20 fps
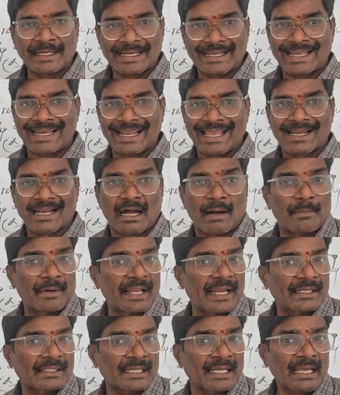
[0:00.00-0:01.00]
It can
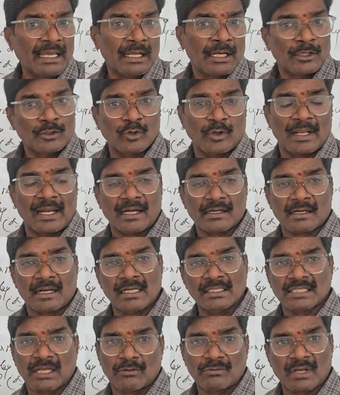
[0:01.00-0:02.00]
accommodate 2
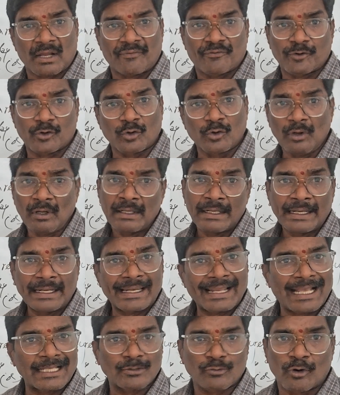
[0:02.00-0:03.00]
electrons out of 2.
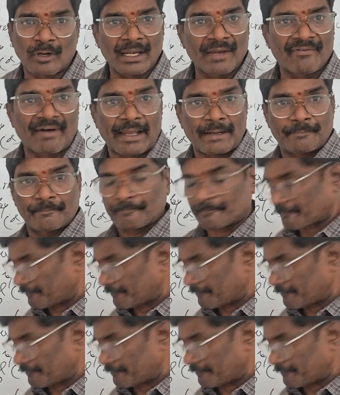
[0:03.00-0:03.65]
It has only 1.